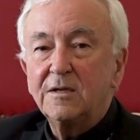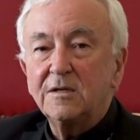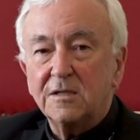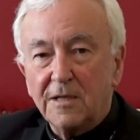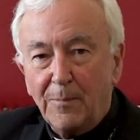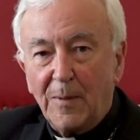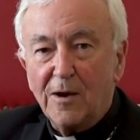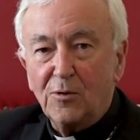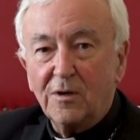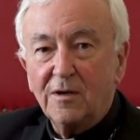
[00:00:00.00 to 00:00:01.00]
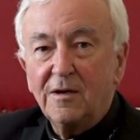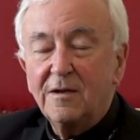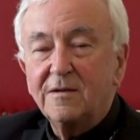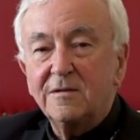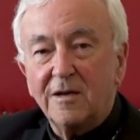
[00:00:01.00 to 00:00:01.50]
Step out,
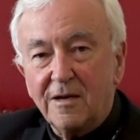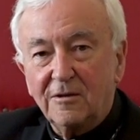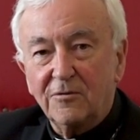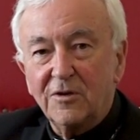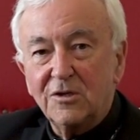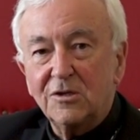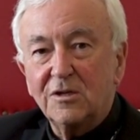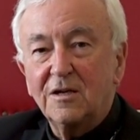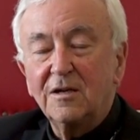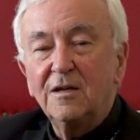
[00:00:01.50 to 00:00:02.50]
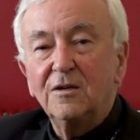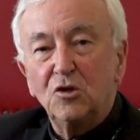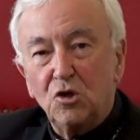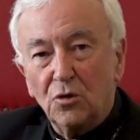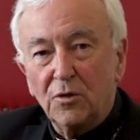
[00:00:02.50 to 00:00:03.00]
take the risk,
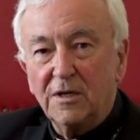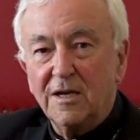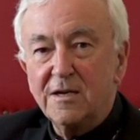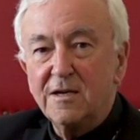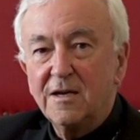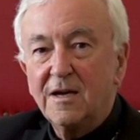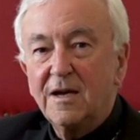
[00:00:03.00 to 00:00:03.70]
join in,